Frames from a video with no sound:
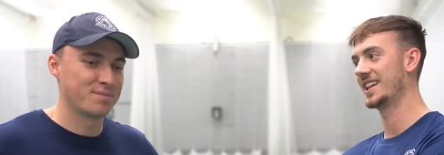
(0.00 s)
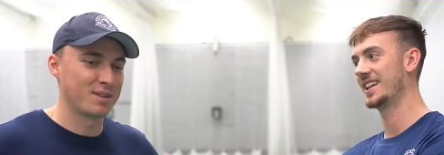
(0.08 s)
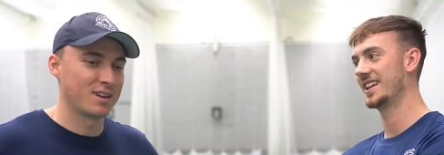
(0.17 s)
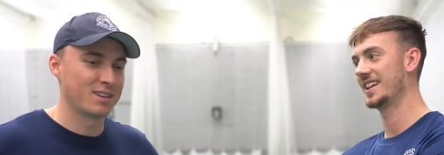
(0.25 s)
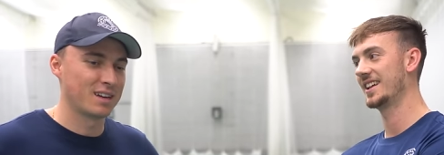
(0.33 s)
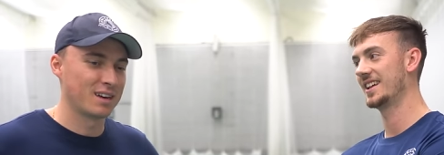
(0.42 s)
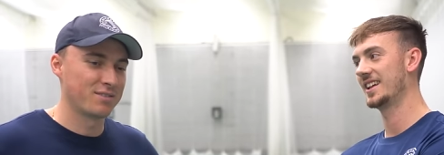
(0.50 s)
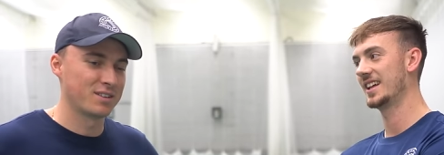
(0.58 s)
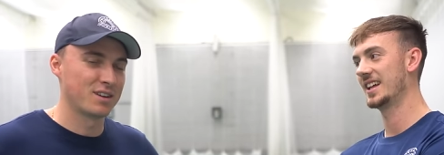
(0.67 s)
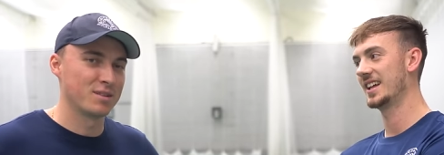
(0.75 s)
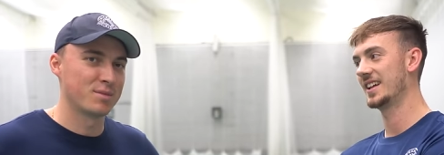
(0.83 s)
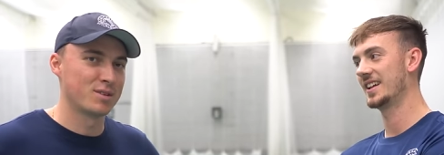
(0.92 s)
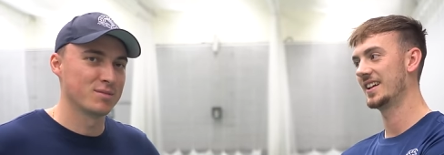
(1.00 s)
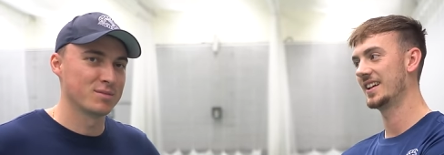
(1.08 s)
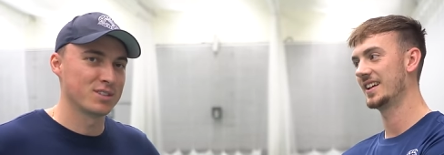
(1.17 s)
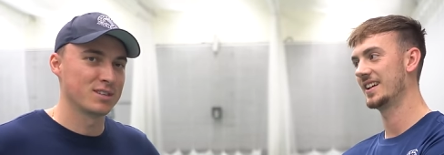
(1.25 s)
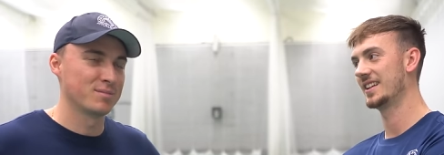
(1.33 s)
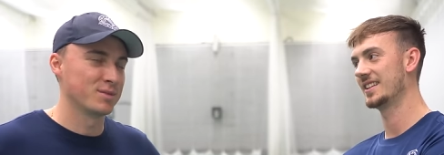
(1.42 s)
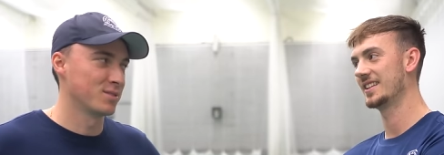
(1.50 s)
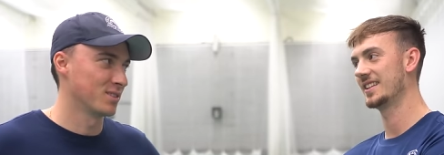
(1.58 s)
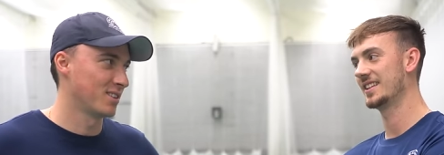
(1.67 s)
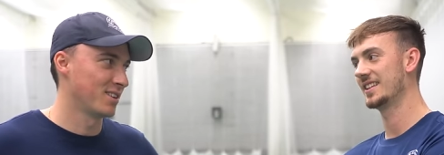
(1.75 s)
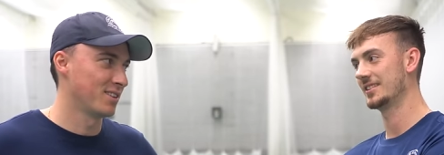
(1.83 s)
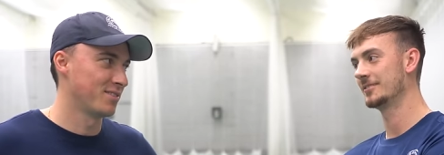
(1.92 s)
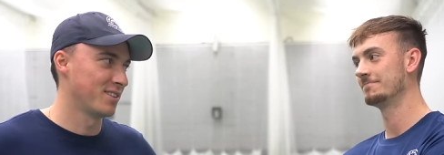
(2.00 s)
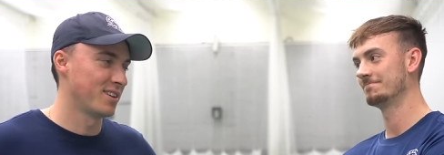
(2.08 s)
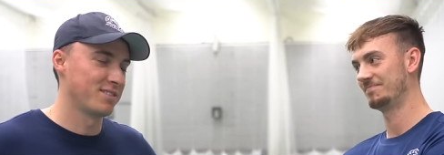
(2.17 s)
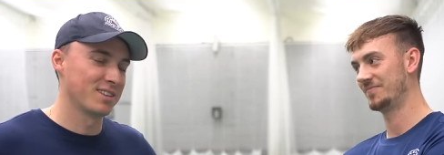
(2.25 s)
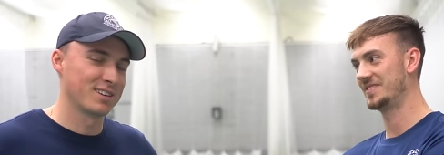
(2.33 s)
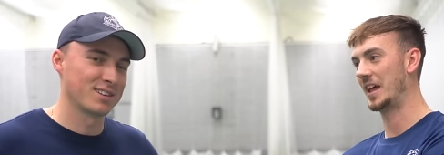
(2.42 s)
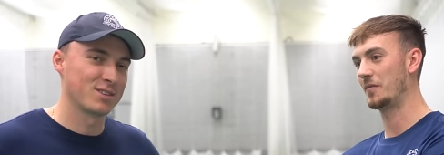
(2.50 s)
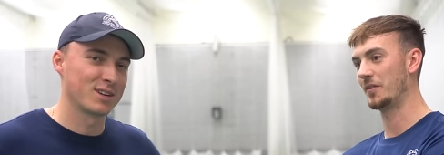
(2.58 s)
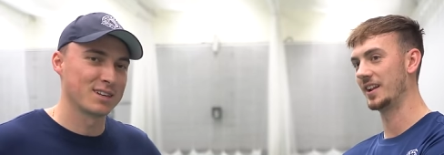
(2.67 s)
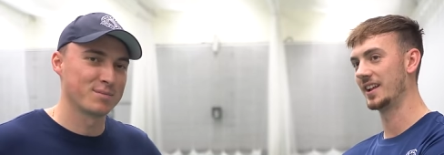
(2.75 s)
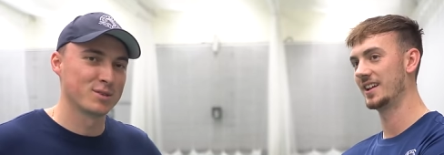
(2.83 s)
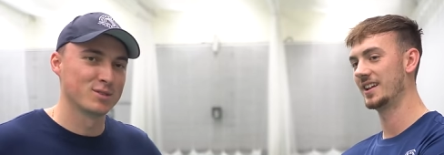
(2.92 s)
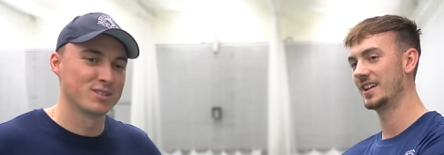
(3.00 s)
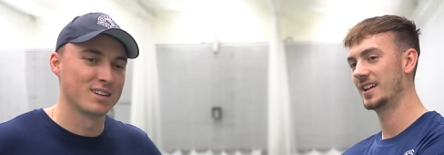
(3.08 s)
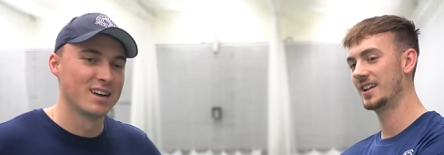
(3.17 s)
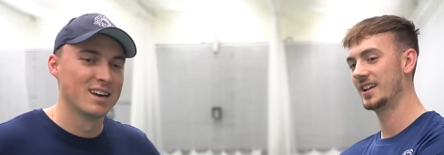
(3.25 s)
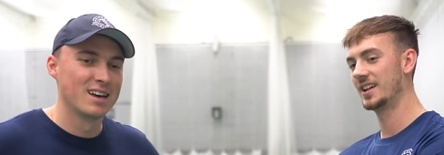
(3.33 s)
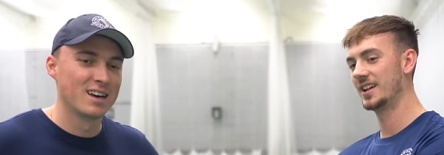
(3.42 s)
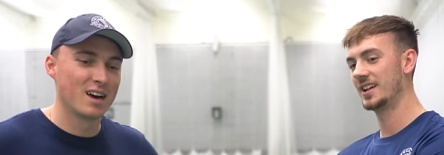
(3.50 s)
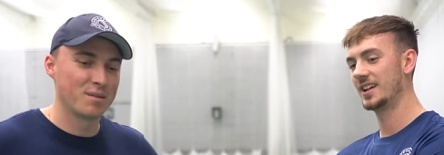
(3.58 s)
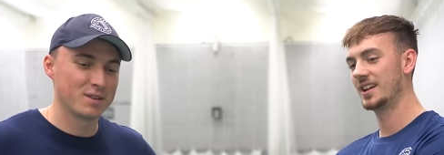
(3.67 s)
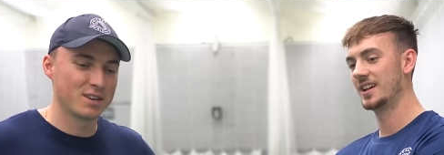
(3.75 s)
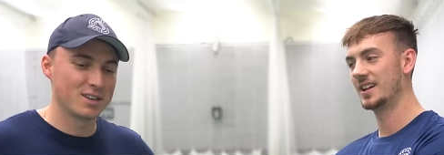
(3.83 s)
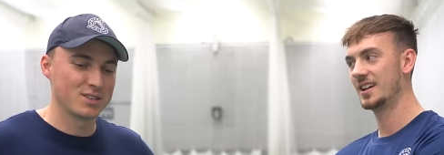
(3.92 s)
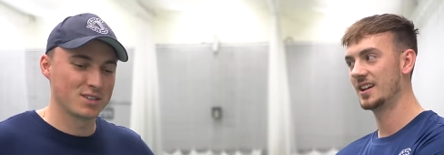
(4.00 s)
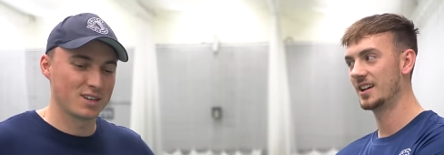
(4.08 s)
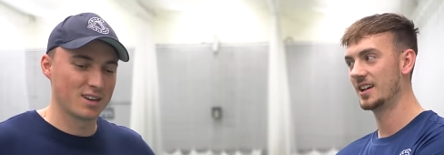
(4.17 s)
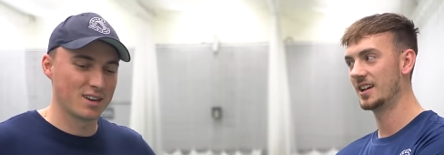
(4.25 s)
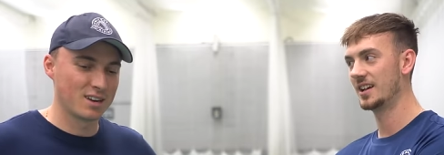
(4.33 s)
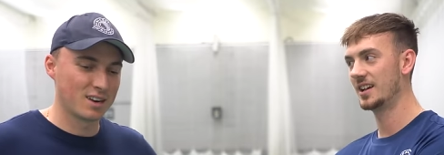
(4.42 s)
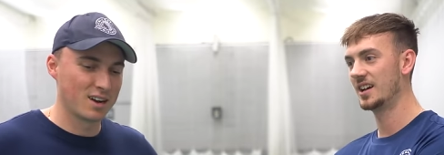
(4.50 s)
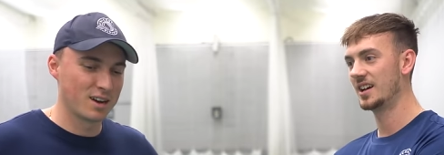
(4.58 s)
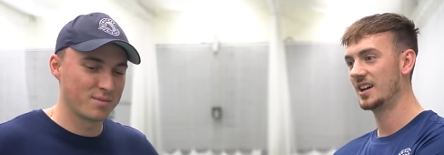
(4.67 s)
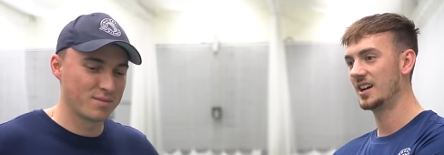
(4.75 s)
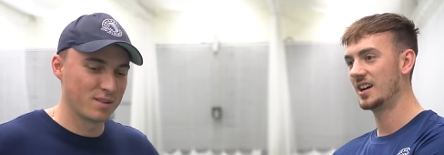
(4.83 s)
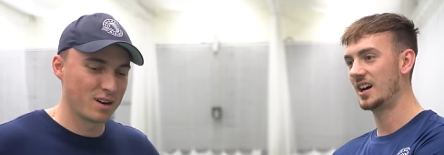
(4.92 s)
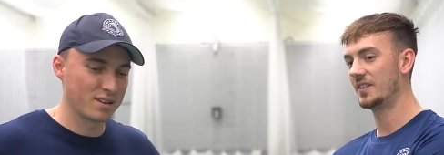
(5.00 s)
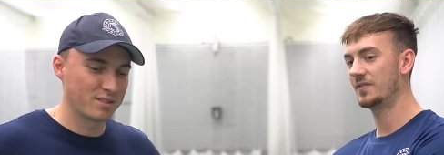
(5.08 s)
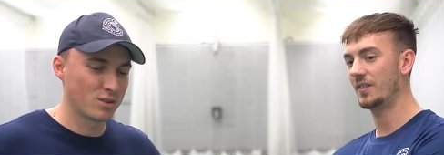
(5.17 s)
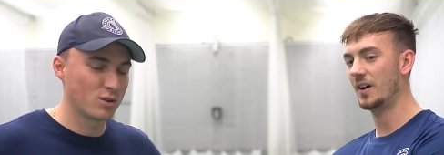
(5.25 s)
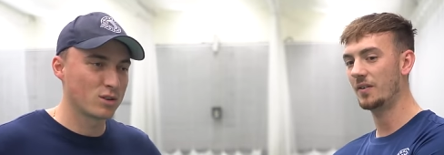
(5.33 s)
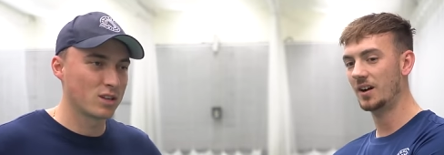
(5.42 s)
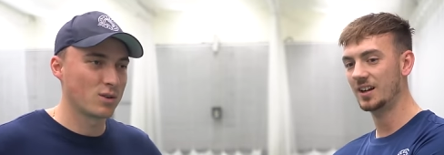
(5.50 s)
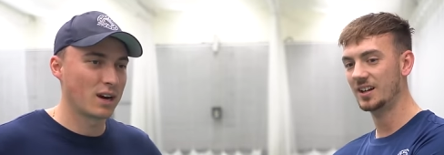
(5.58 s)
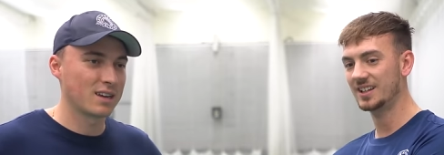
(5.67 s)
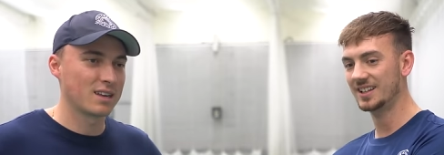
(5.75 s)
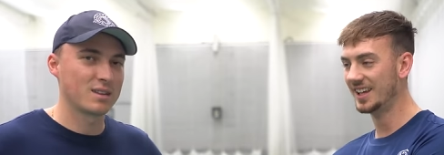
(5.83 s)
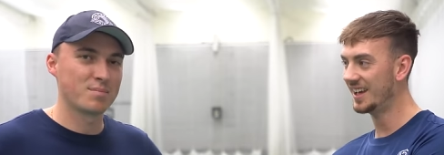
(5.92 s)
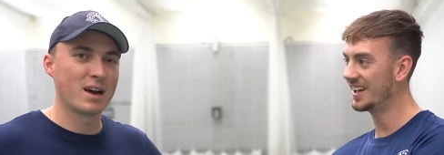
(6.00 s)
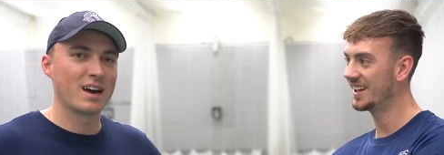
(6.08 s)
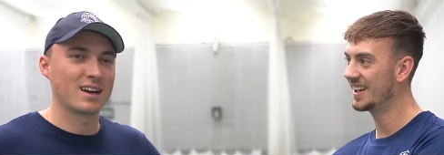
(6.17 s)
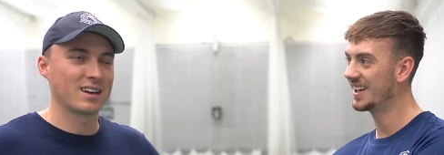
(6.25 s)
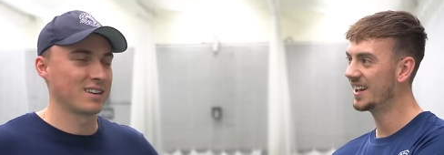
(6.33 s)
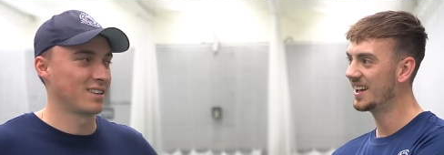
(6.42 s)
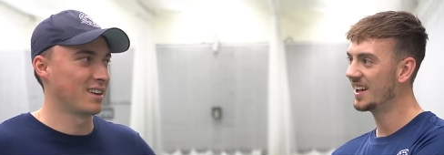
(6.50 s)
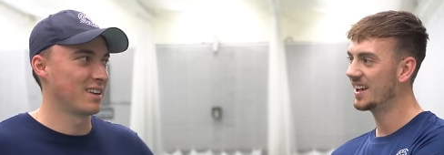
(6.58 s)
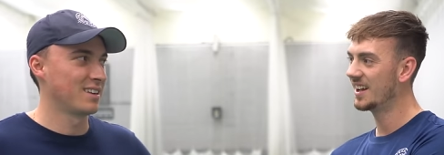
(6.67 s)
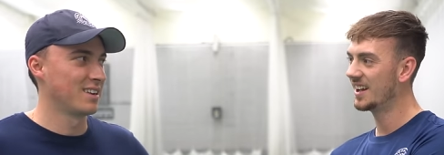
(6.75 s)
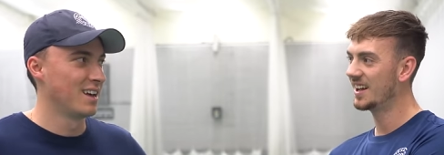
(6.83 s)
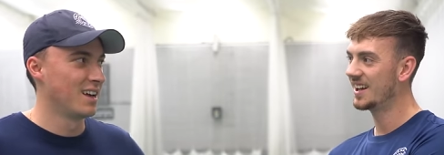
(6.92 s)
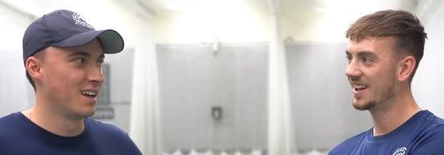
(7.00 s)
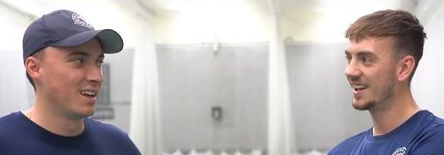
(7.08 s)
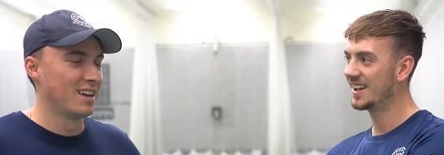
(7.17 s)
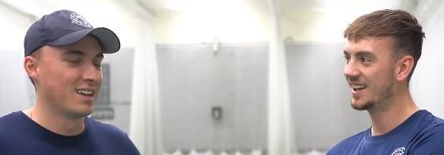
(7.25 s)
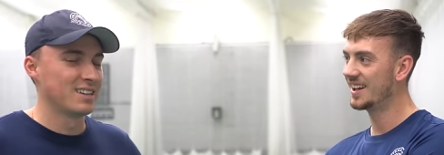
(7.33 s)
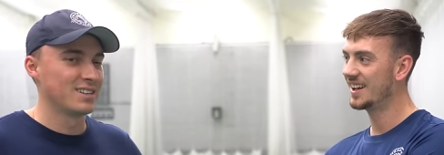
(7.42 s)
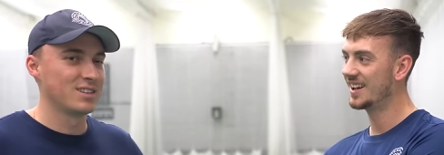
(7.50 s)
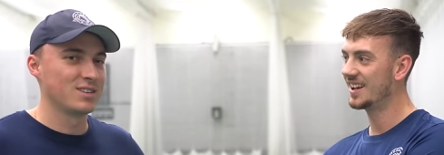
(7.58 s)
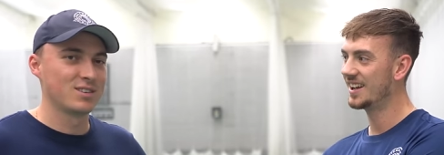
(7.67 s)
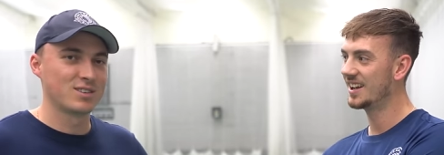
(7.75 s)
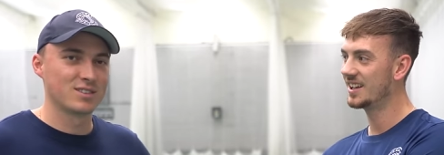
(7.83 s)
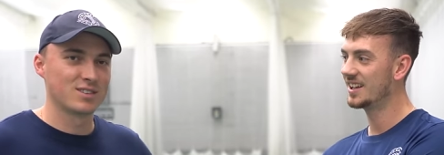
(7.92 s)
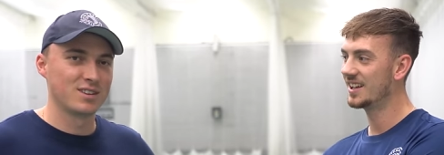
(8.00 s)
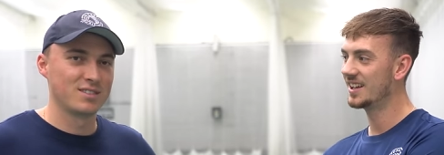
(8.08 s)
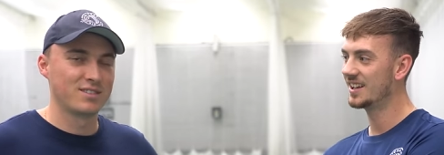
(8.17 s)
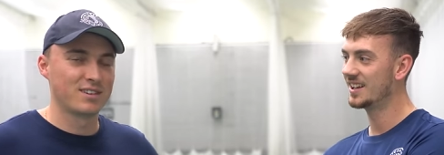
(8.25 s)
Speaker 1: but yeah, I feel like bowling machine balls go a lot further than cricket balls. Um, but no, it was good. Um, I thought you had it in the bag and then you got too